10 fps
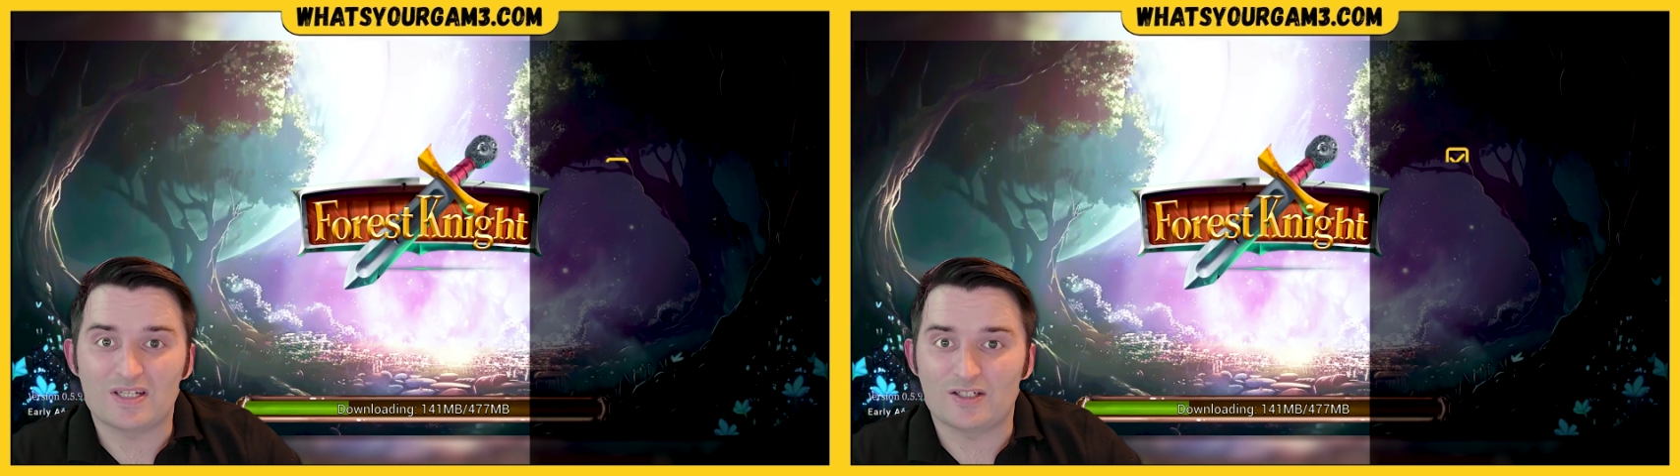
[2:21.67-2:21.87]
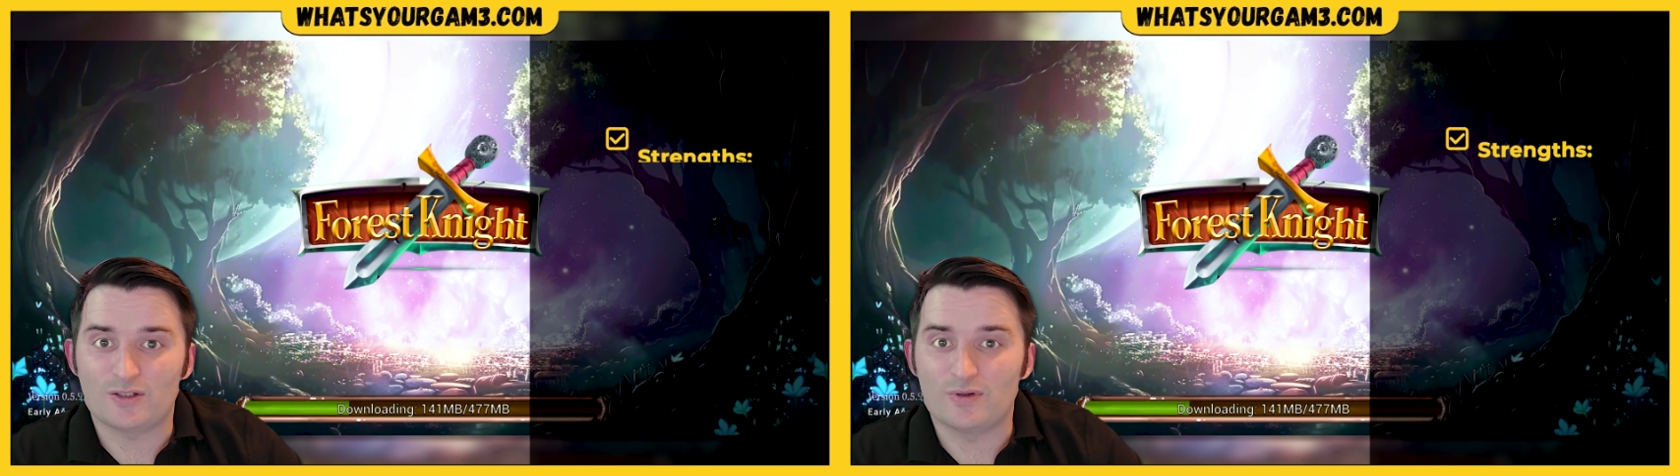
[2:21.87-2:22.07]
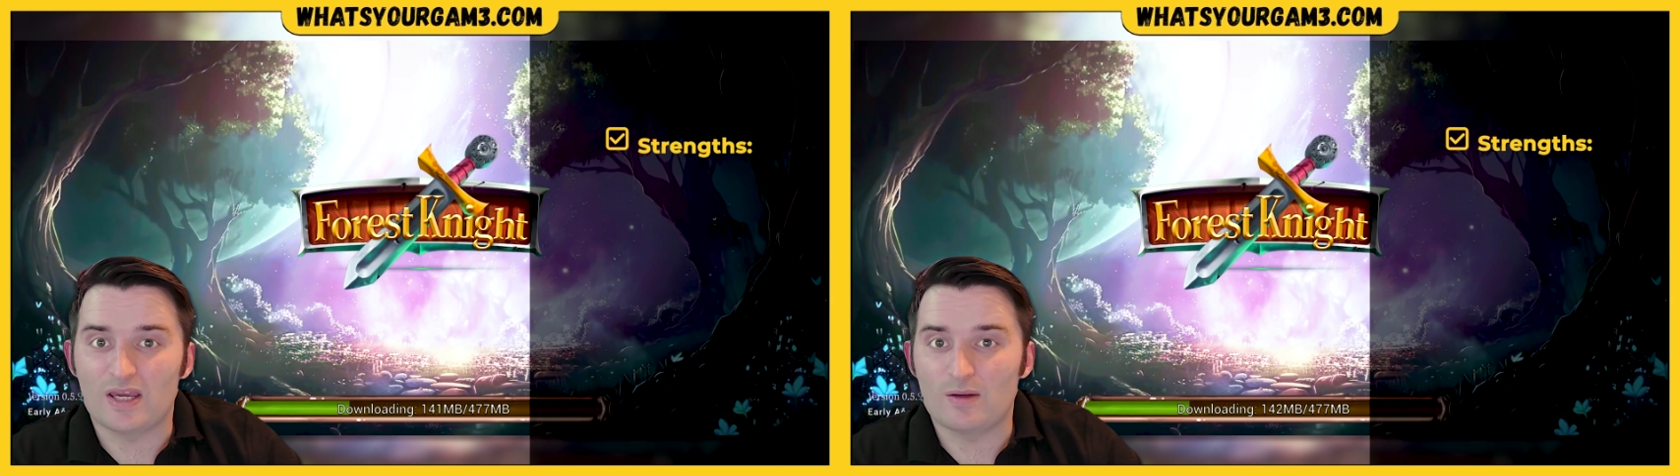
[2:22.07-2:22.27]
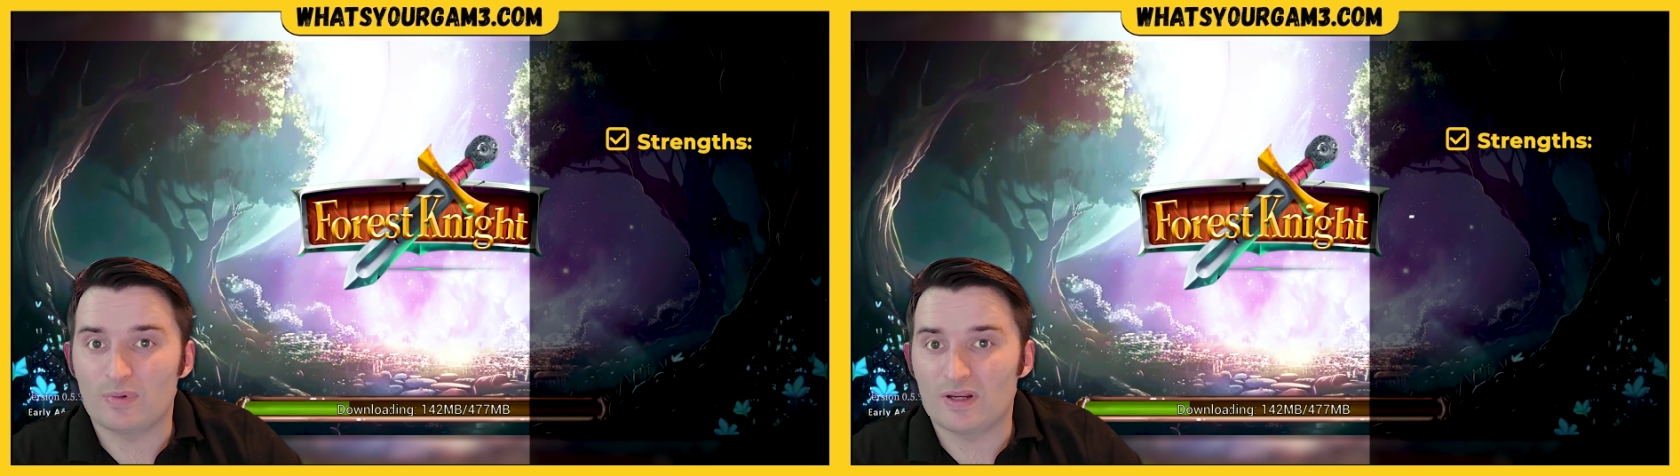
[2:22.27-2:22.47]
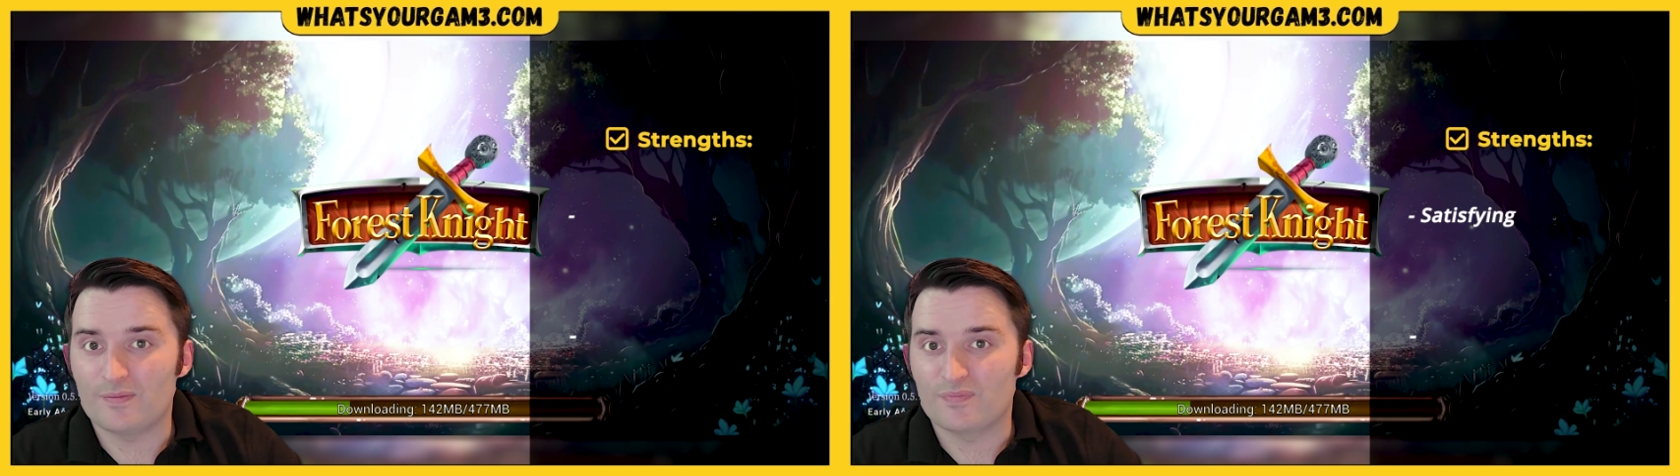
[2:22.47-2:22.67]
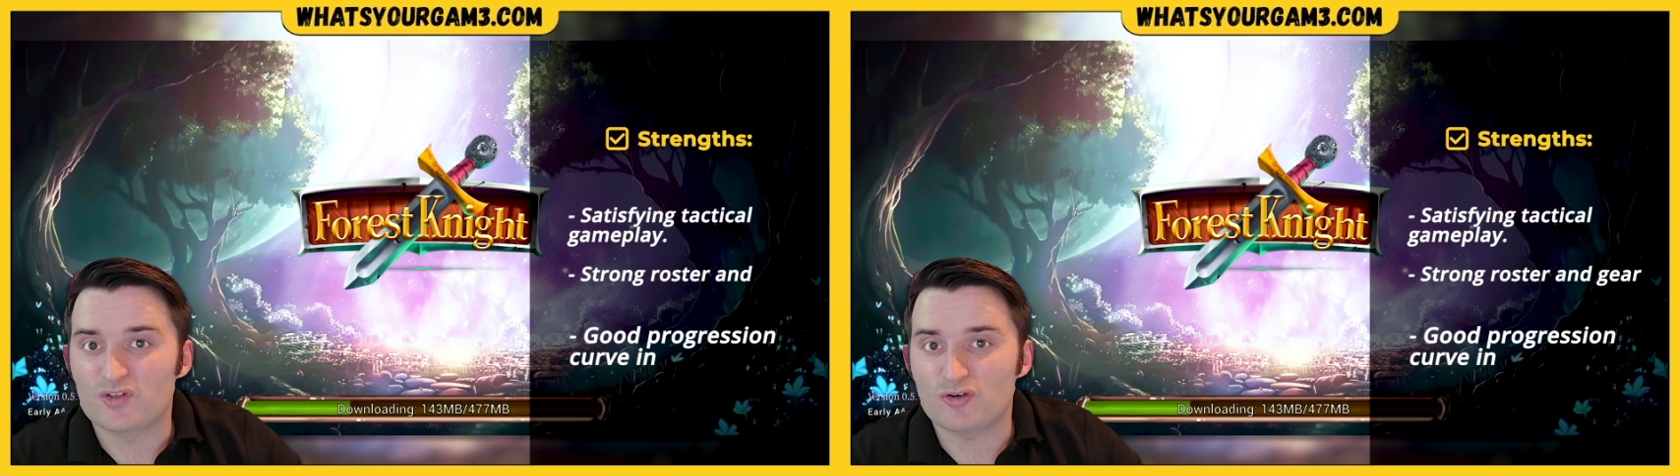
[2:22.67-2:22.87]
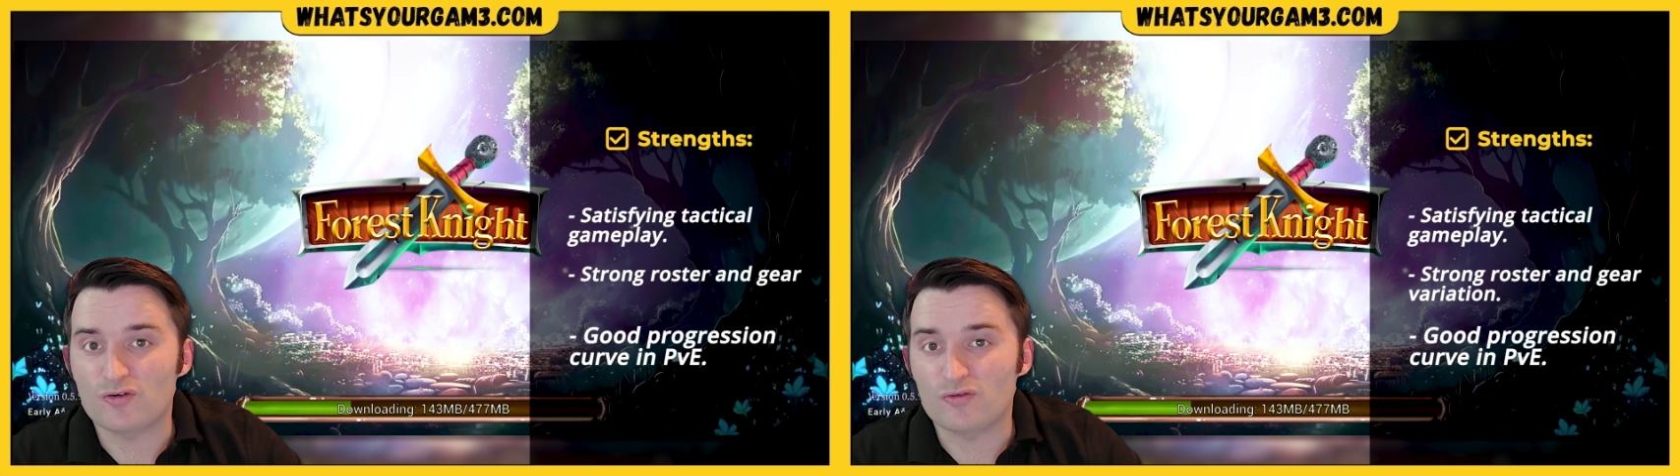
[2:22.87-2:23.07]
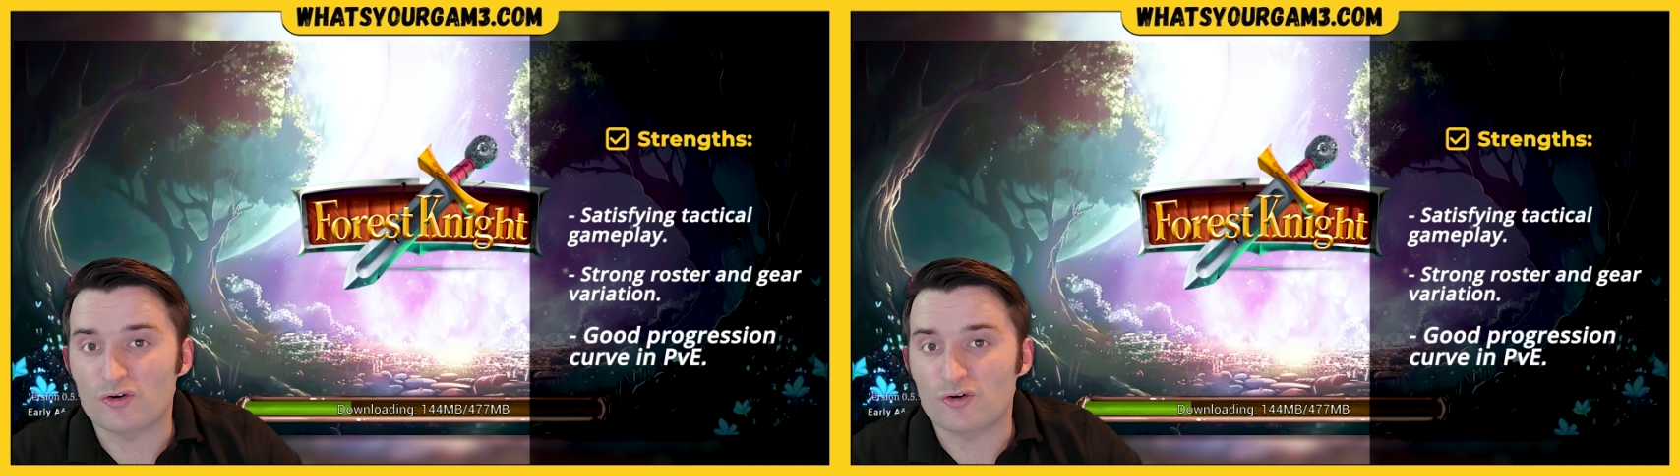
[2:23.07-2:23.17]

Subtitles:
tactical gameplay, strong